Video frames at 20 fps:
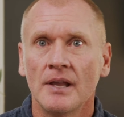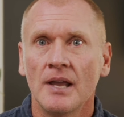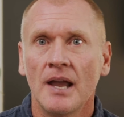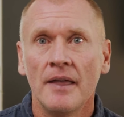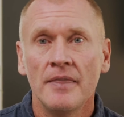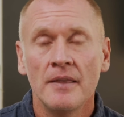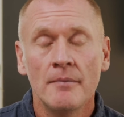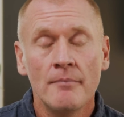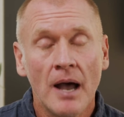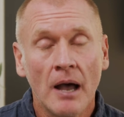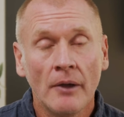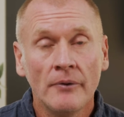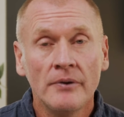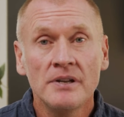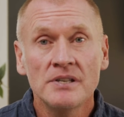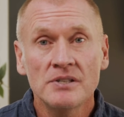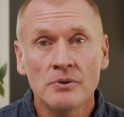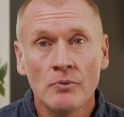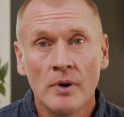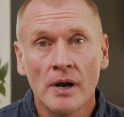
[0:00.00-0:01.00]
And the mountain
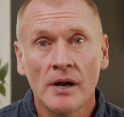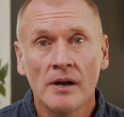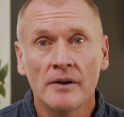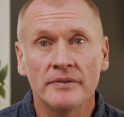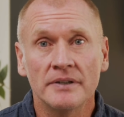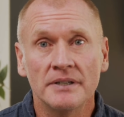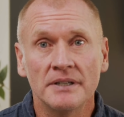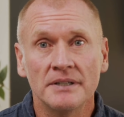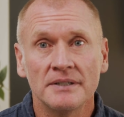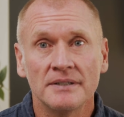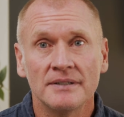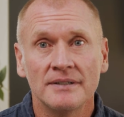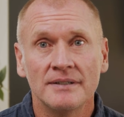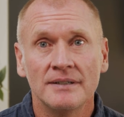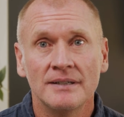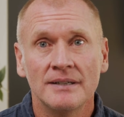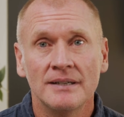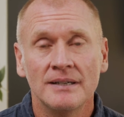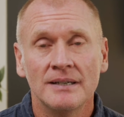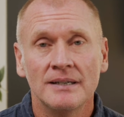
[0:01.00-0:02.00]
is aware of it.
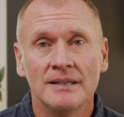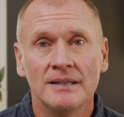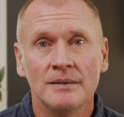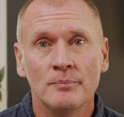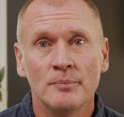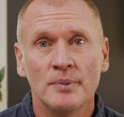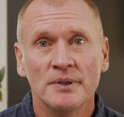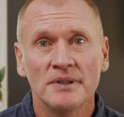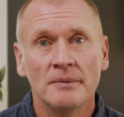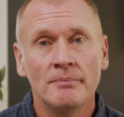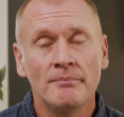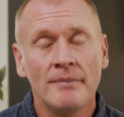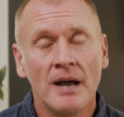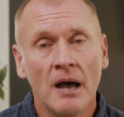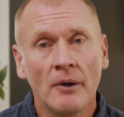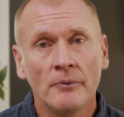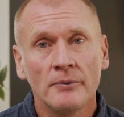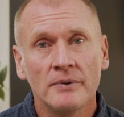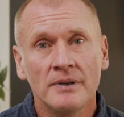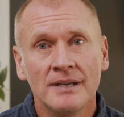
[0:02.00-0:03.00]
But the
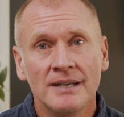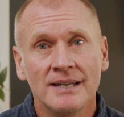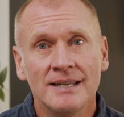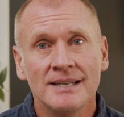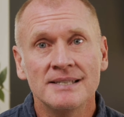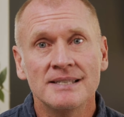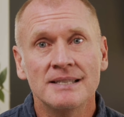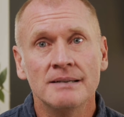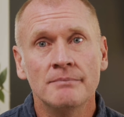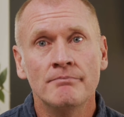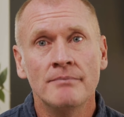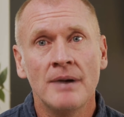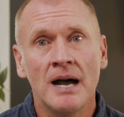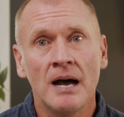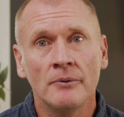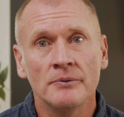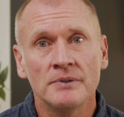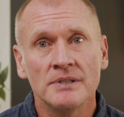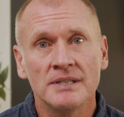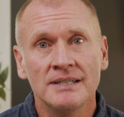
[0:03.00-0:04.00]
mountain is the
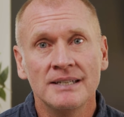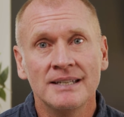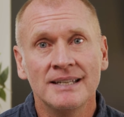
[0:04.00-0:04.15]
mountain,